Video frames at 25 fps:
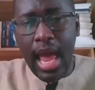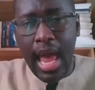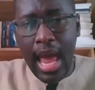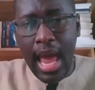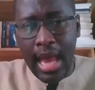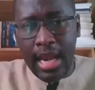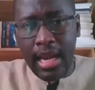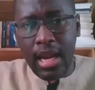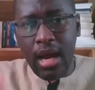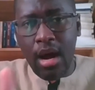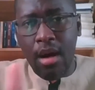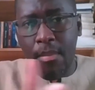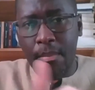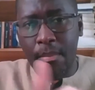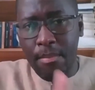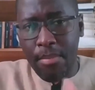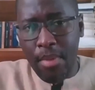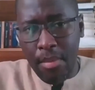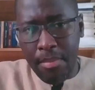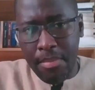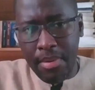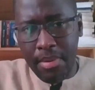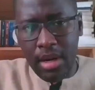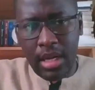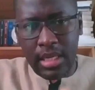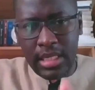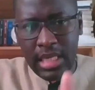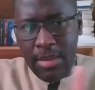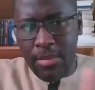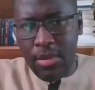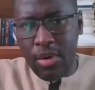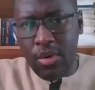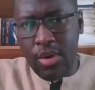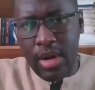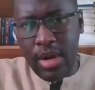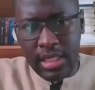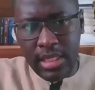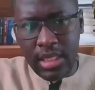And a popular
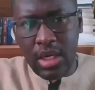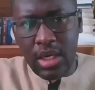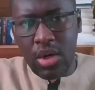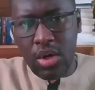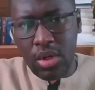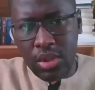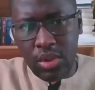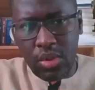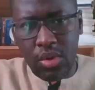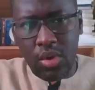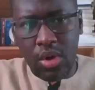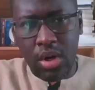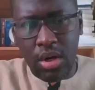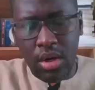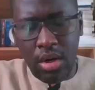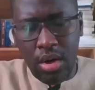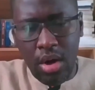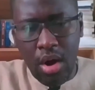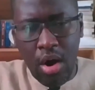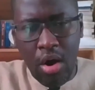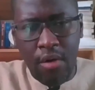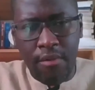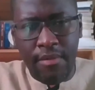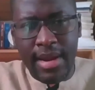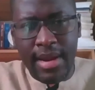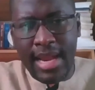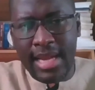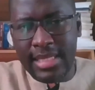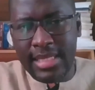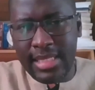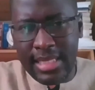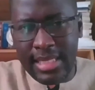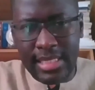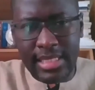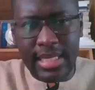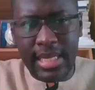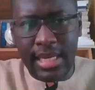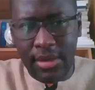democratic control over
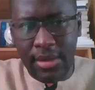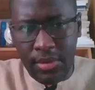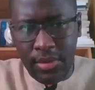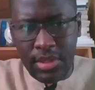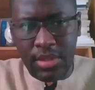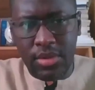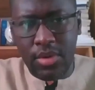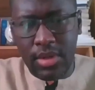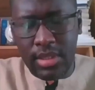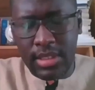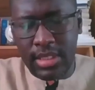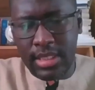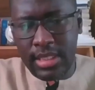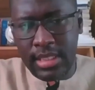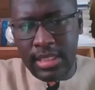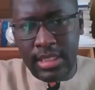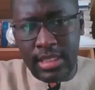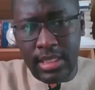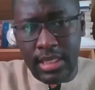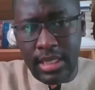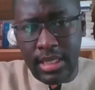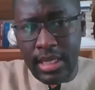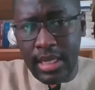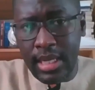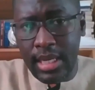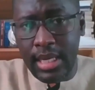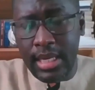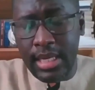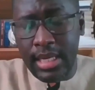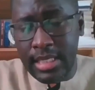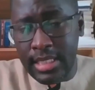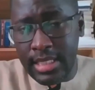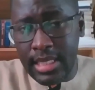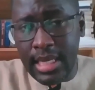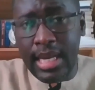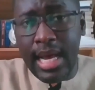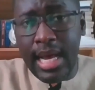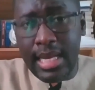existing resources
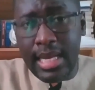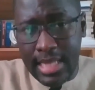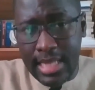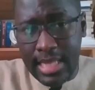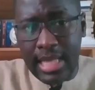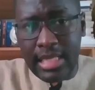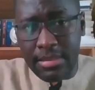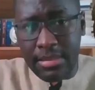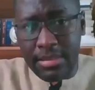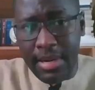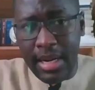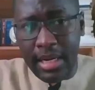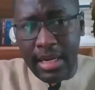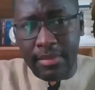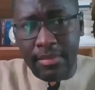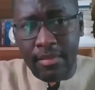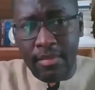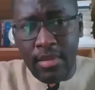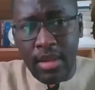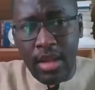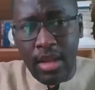is another aspect.